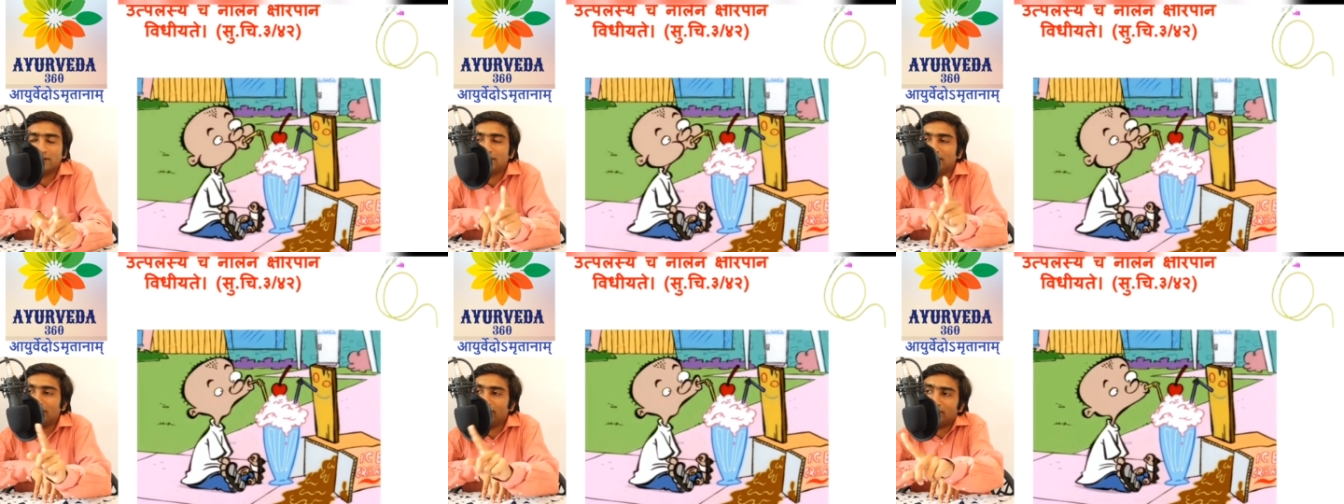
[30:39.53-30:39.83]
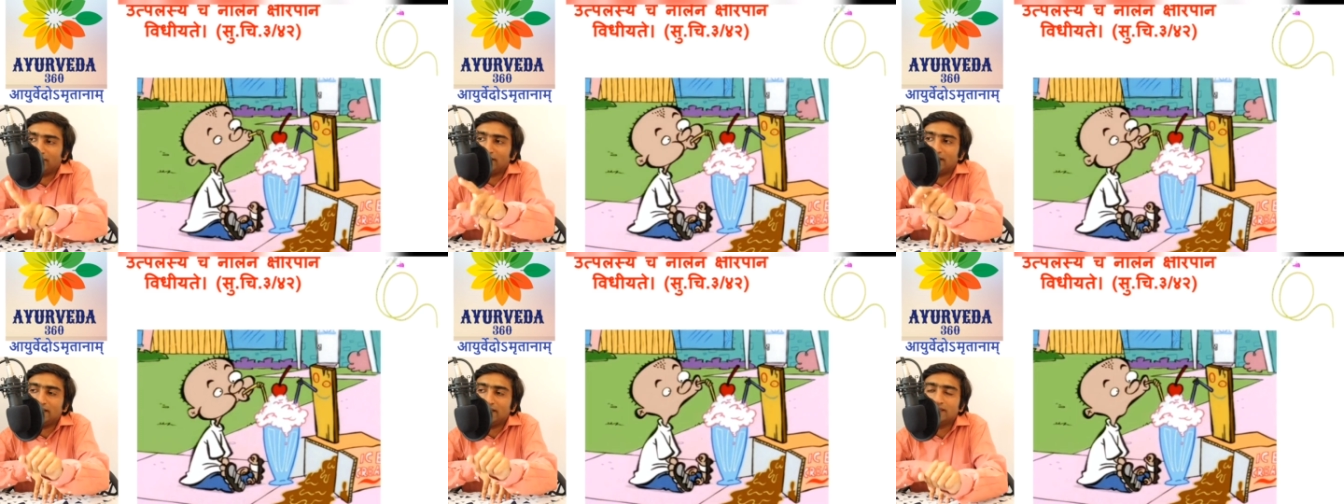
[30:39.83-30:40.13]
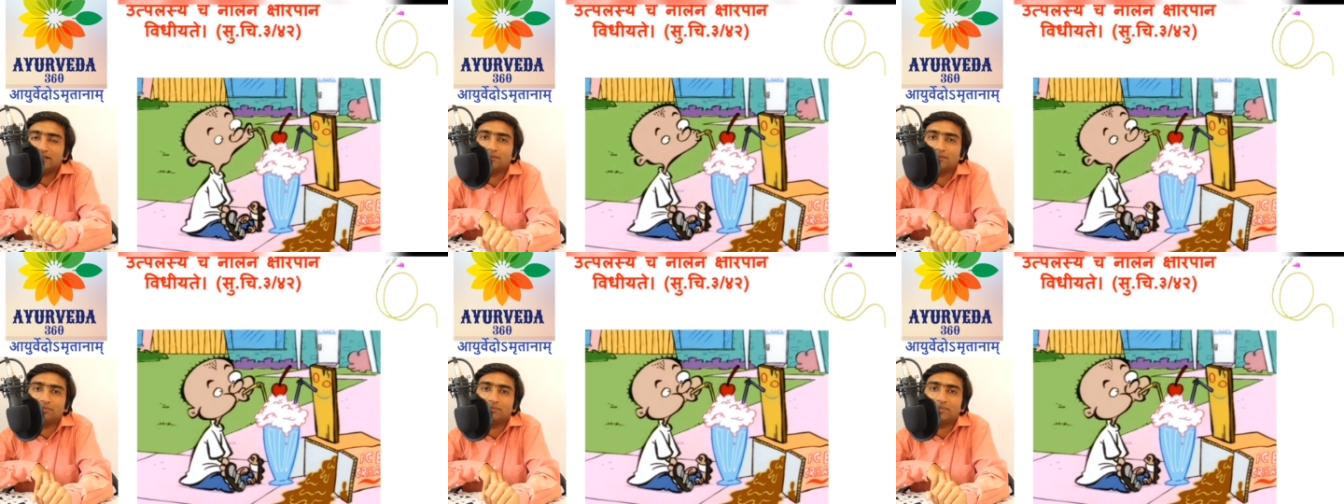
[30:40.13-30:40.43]
Definitely
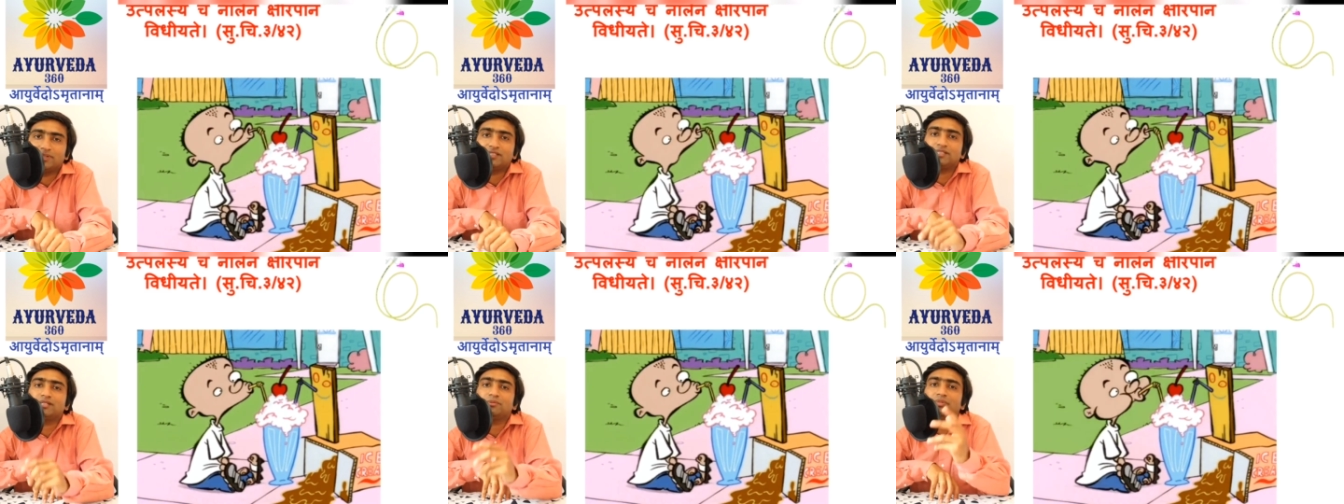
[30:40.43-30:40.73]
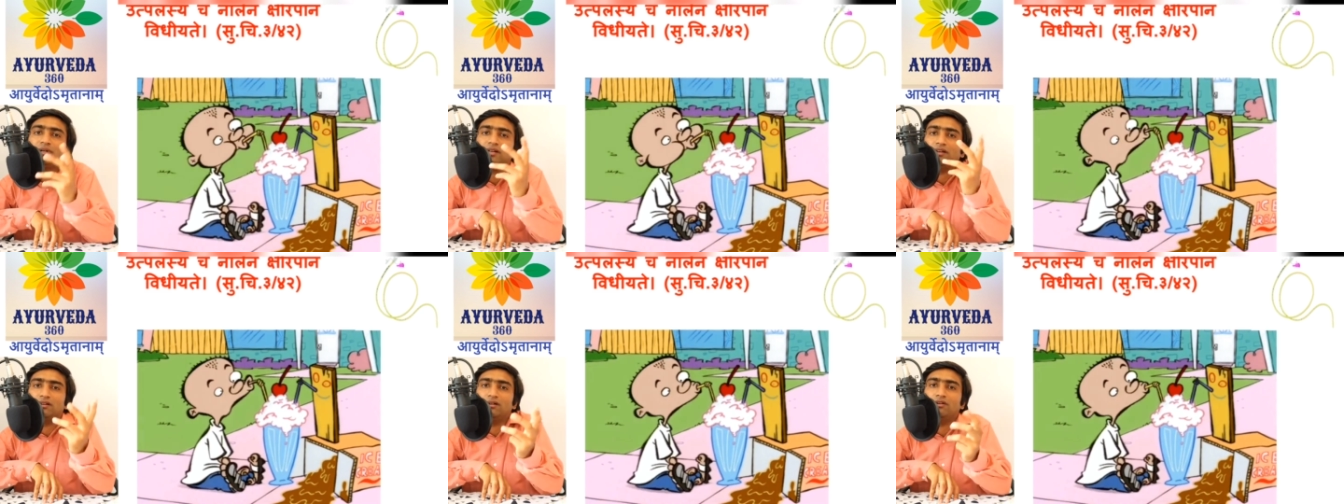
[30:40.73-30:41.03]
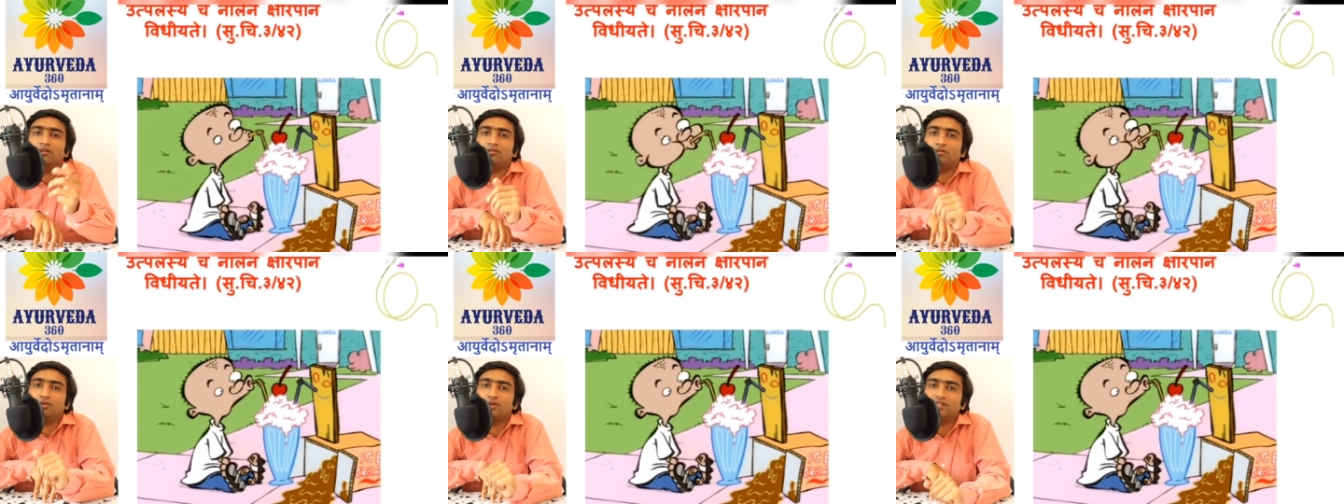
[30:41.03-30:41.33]
the principle
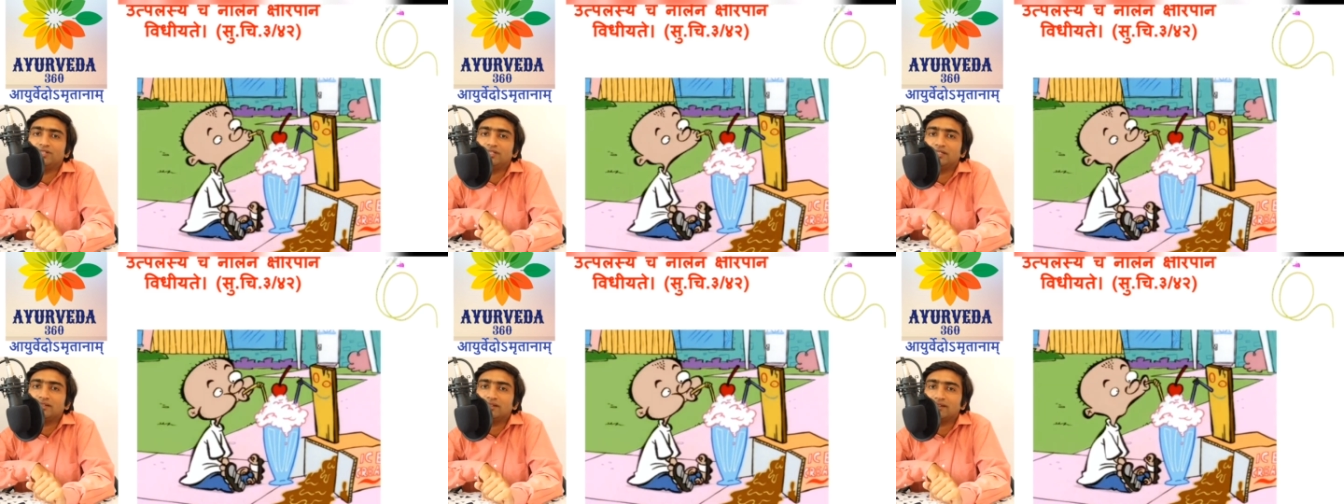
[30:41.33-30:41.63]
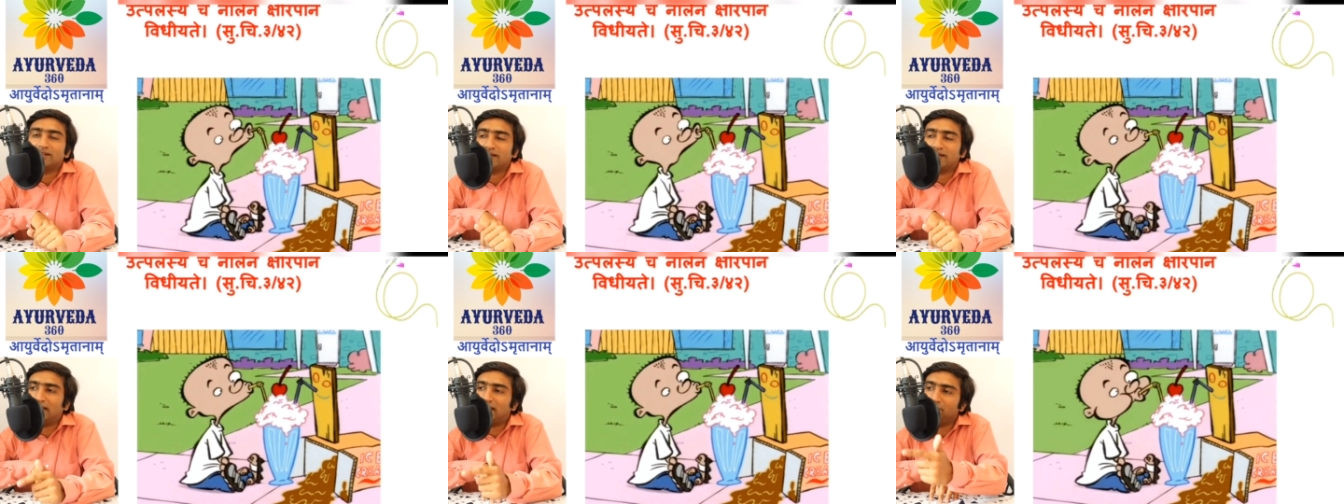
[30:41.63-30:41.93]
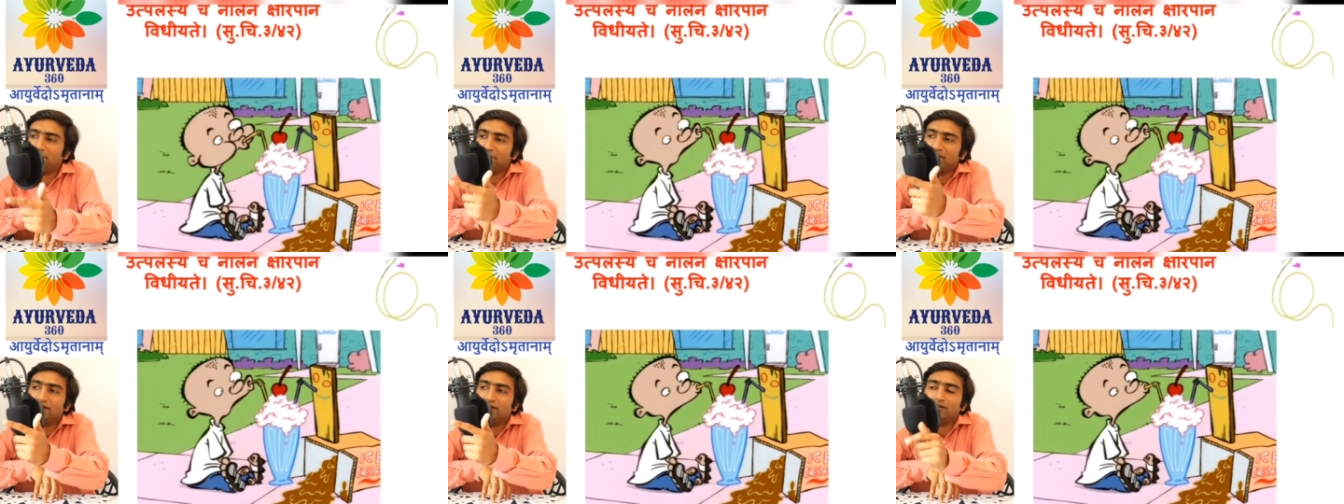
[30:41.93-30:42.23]
of origin
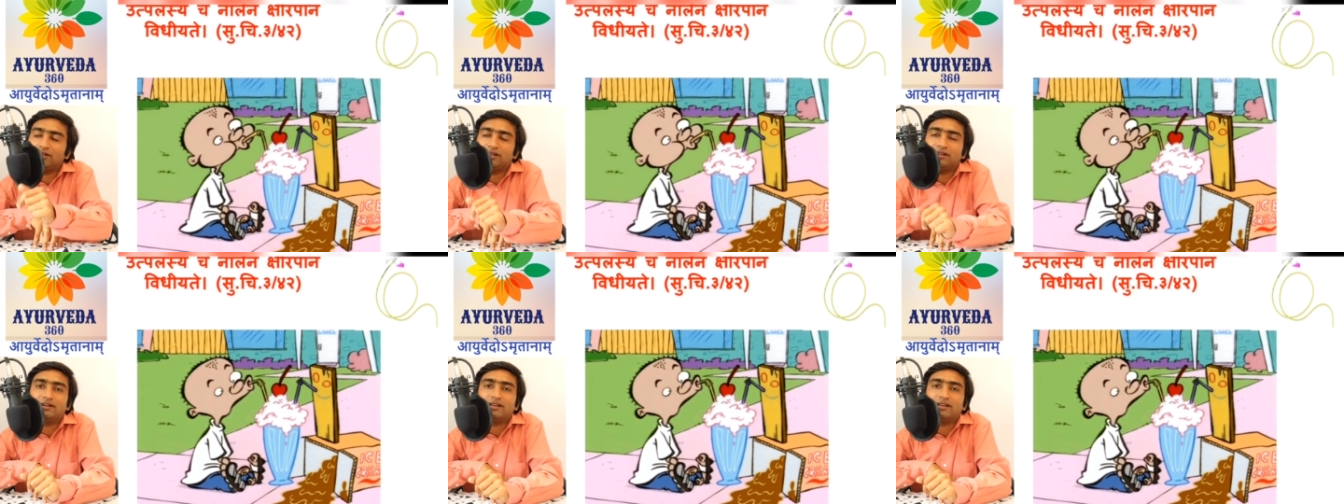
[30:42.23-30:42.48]
can be